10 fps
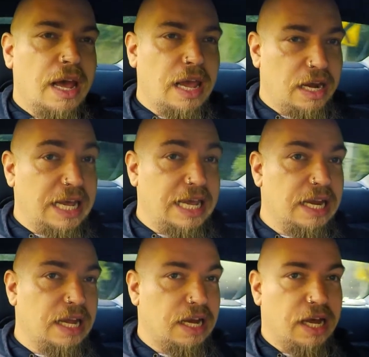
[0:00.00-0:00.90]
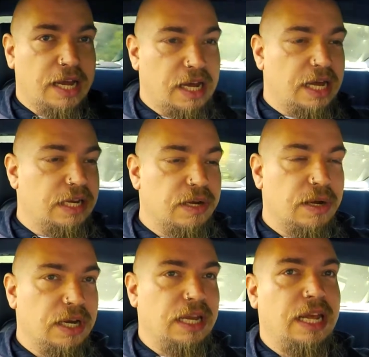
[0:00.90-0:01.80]
And I get it. I
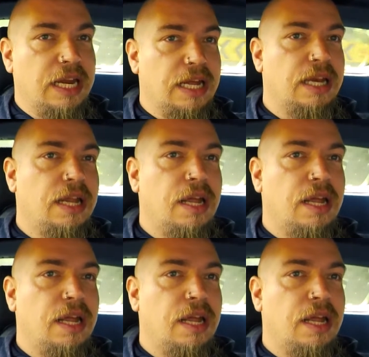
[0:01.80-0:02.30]
totally get it.